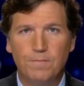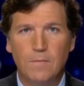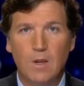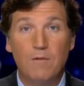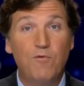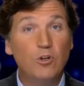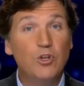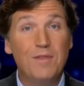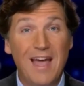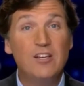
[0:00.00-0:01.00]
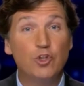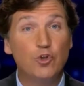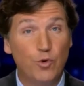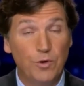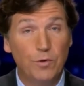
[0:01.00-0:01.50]
Unfortunately, that is
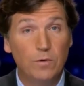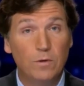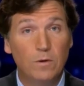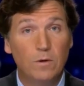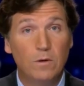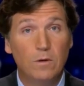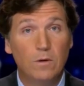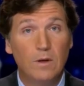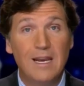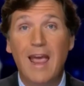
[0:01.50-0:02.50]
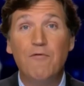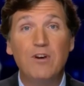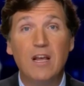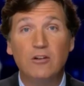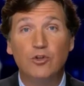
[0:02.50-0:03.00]
true in
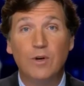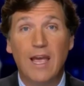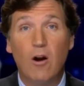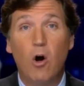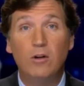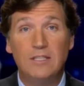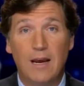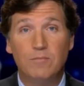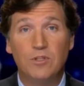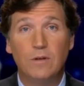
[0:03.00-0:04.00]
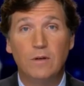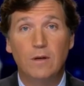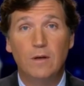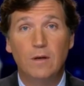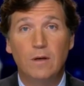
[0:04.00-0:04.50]
every country at all times.
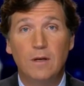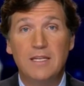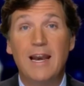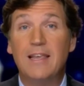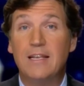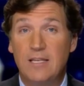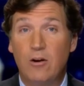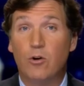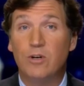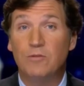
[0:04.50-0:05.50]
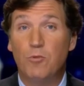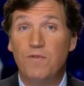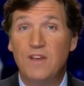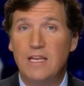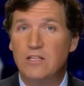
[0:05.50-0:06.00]
Connecticut Senator Chris
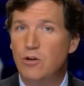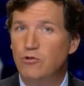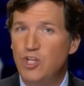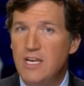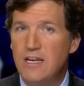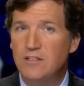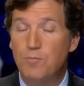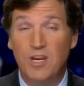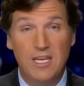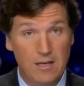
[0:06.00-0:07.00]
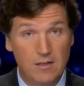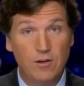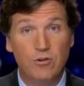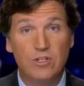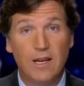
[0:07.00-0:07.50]
Murphy is no genius, but he does
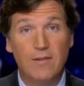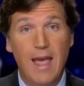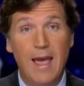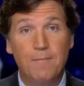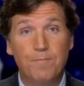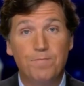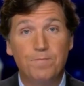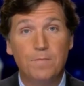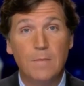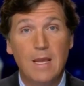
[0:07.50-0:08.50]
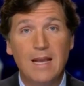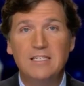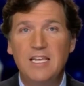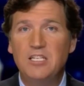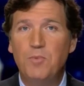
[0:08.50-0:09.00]
understand that. As
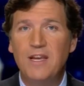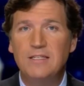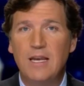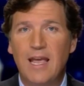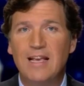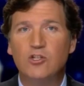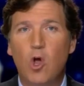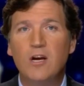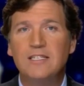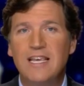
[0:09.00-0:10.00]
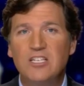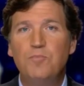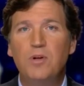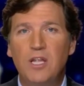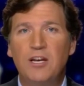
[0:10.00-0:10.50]
he explained today, as long as his
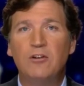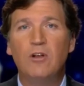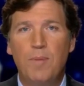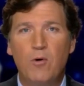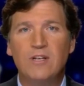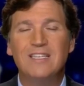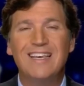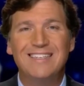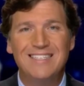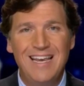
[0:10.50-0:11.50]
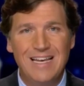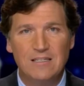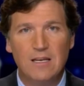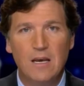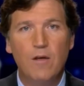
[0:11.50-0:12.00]
political opponents
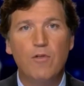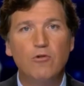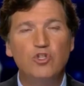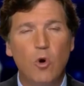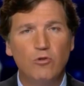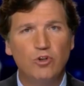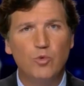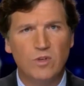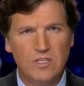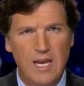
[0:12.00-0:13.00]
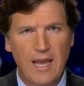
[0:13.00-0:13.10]
exist, those soldiers will stay.